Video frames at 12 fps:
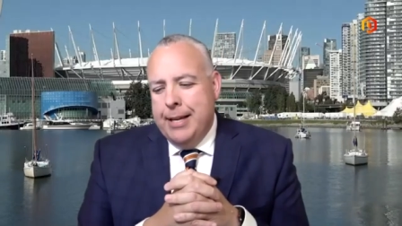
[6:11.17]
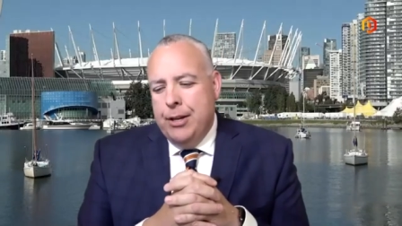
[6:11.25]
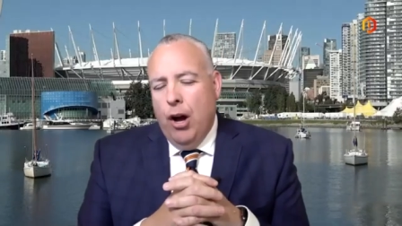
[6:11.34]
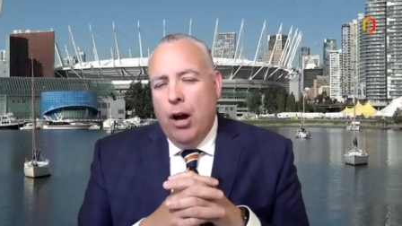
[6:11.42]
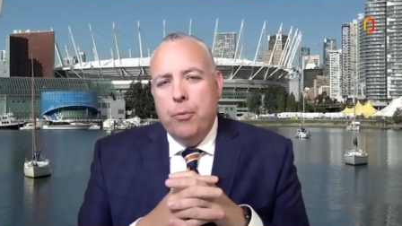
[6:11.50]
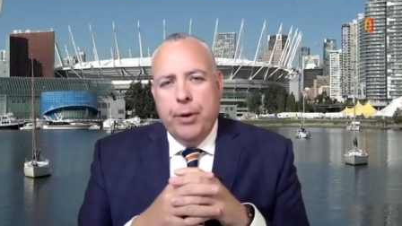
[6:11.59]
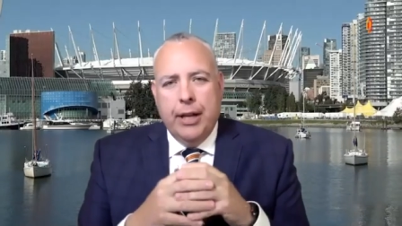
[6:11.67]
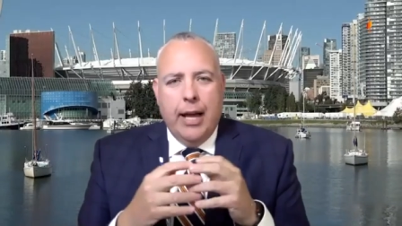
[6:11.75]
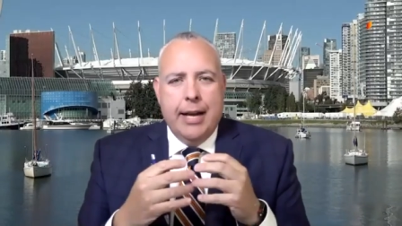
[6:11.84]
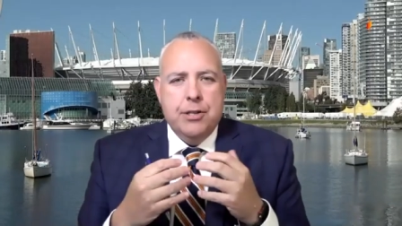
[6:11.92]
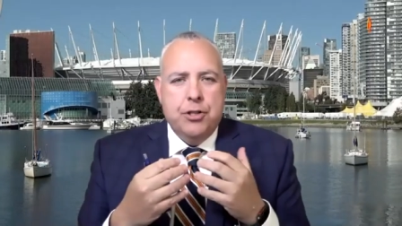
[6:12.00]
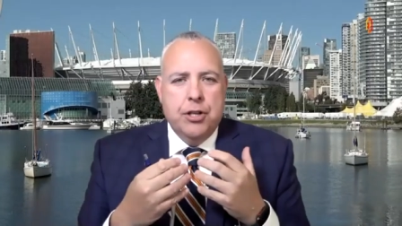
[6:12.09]
not
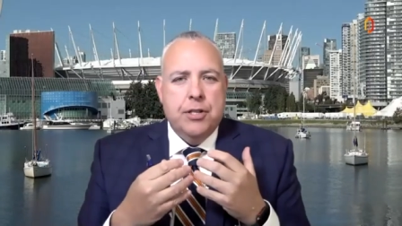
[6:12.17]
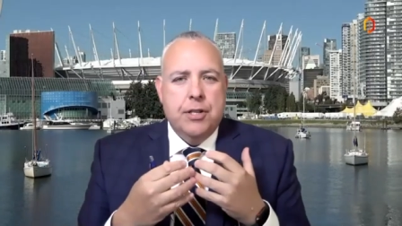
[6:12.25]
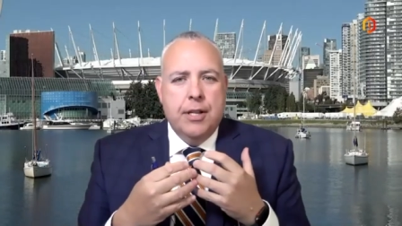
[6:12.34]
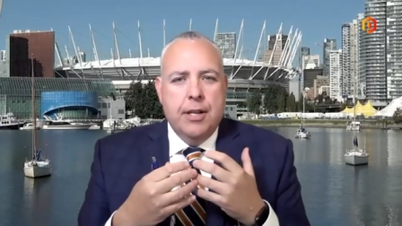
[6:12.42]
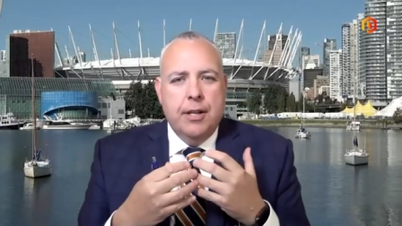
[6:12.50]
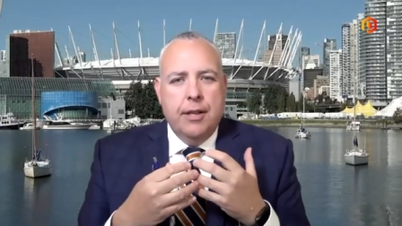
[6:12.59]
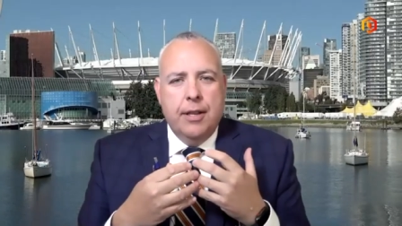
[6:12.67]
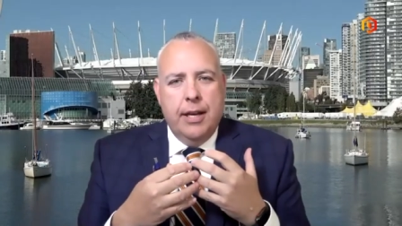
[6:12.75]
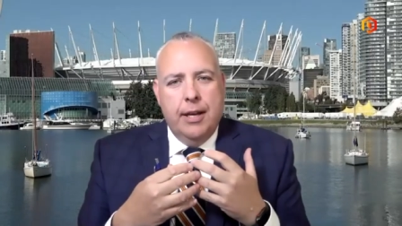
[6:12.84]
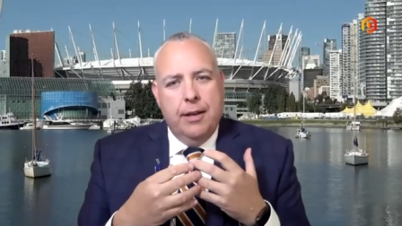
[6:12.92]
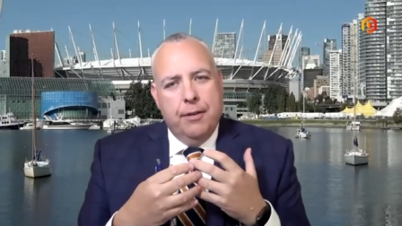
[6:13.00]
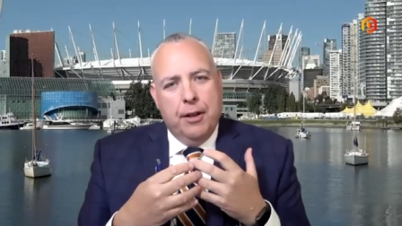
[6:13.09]
realize just
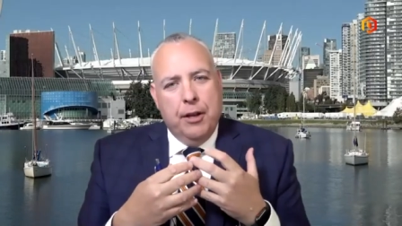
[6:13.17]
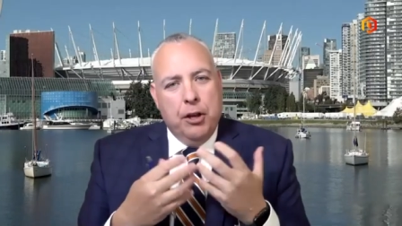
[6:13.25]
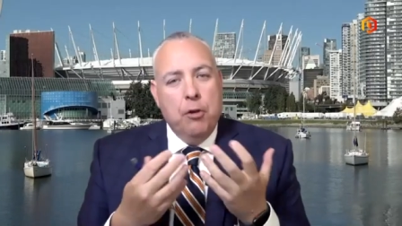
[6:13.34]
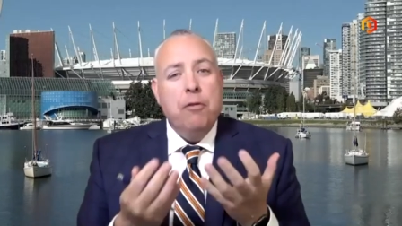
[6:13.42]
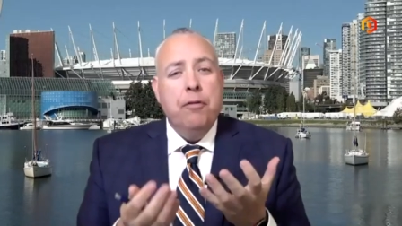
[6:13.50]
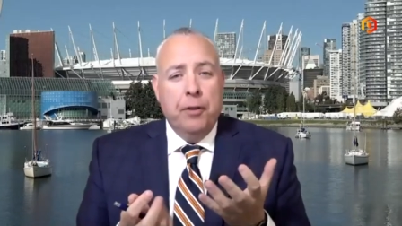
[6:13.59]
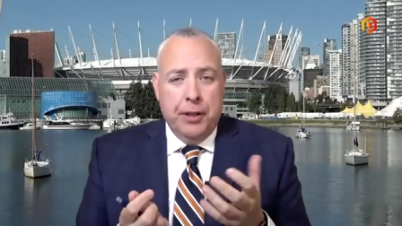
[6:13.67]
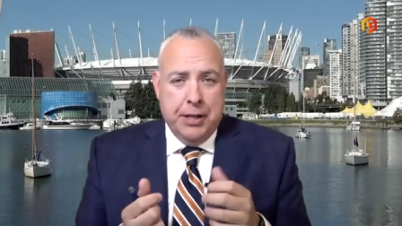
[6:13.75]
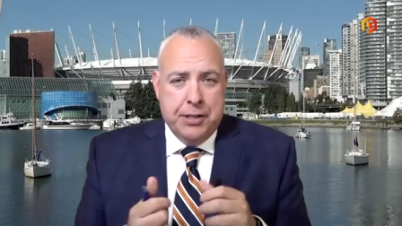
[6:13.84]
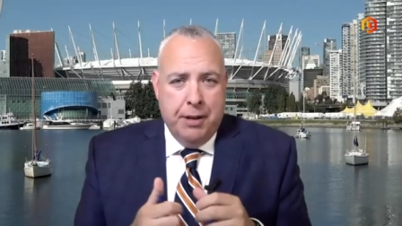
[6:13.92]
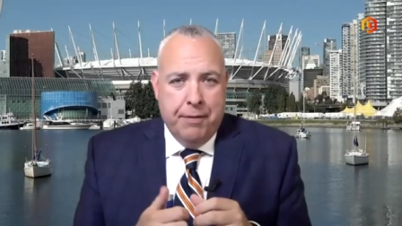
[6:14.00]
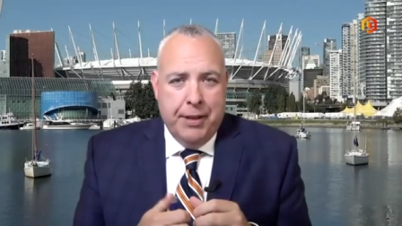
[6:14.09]
the the
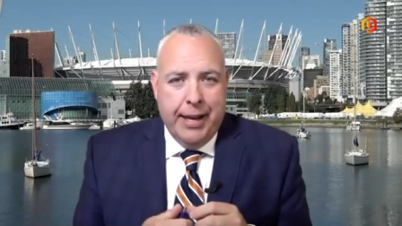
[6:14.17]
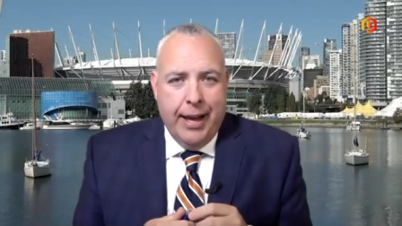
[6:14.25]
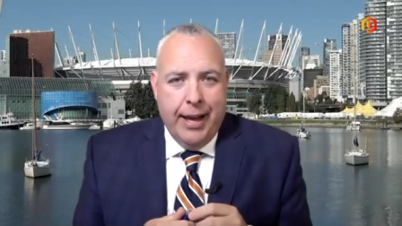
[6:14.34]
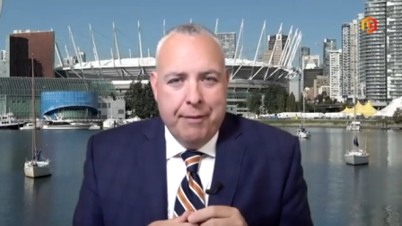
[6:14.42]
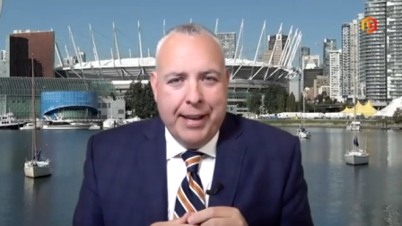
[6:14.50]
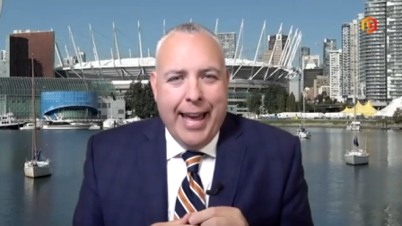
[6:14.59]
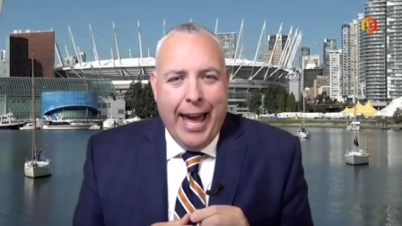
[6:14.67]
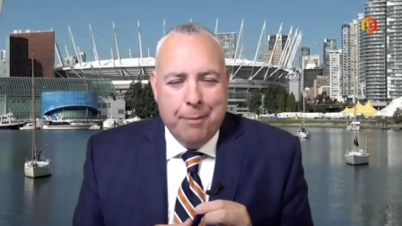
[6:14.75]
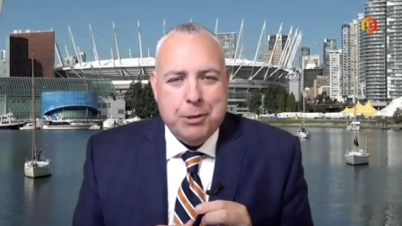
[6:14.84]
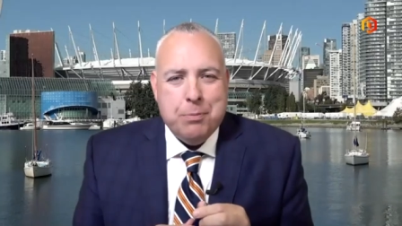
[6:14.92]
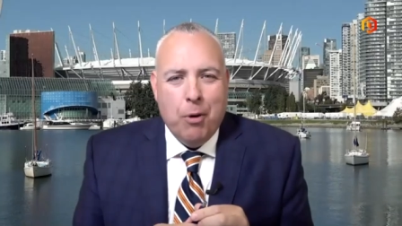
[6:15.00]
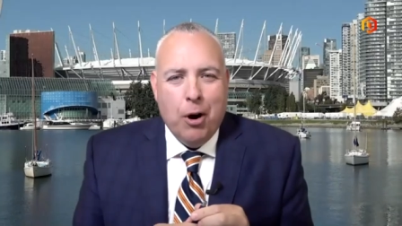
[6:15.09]
youthfulness of the of the
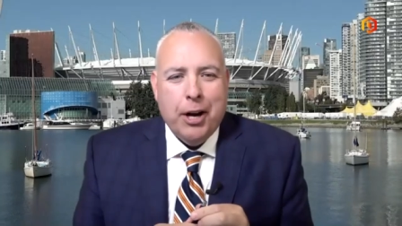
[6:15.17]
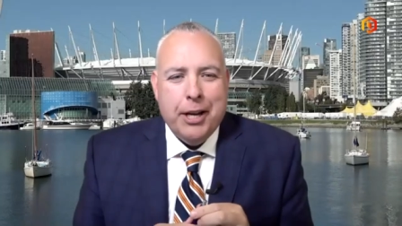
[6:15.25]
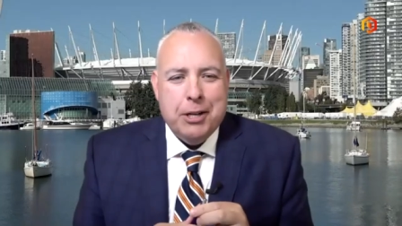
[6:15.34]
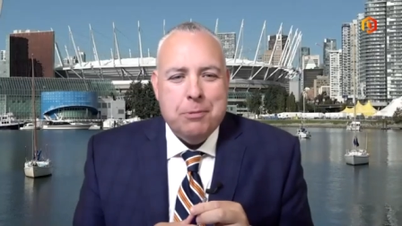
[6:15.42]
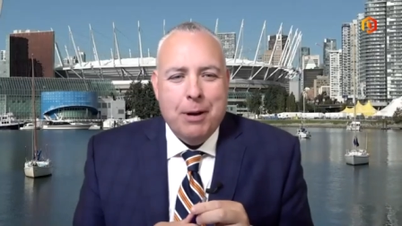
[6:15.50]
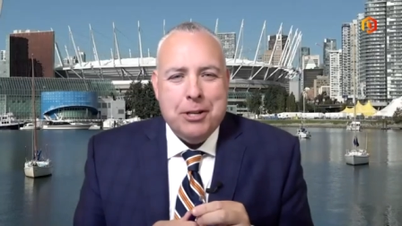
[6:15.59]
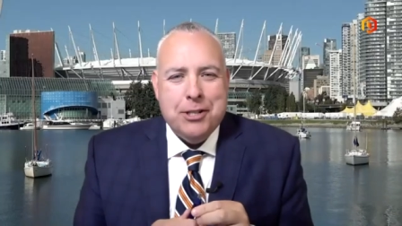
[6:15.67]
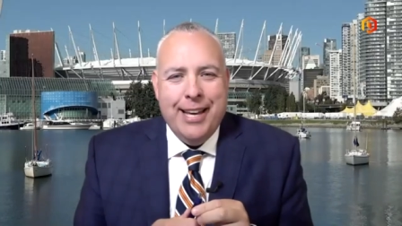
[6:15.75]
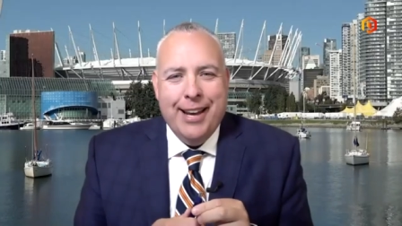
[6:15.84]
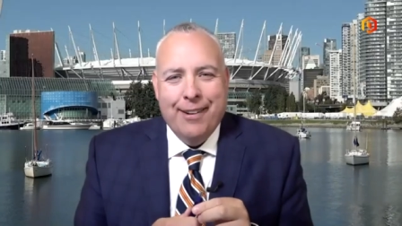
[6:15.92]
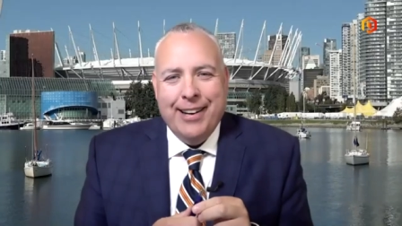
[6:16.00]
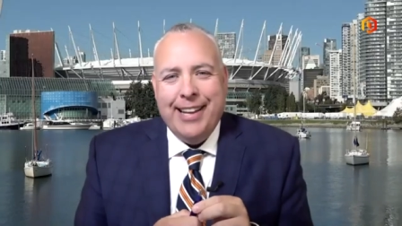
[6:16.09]
cannabis market, especially
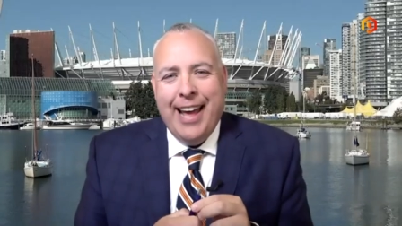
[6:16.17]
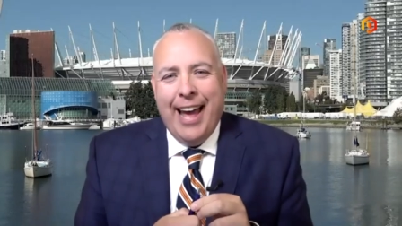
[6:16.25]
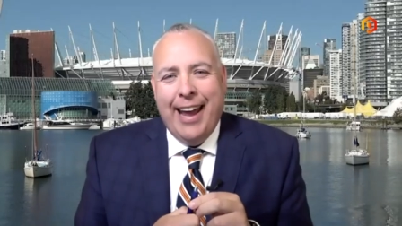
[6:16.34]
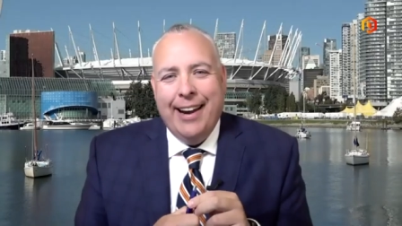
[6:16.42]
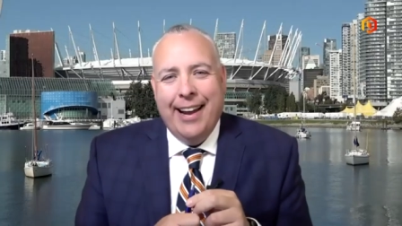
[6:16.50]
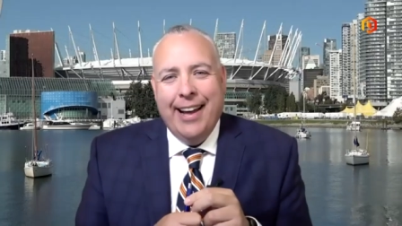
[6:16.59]
here in Canada.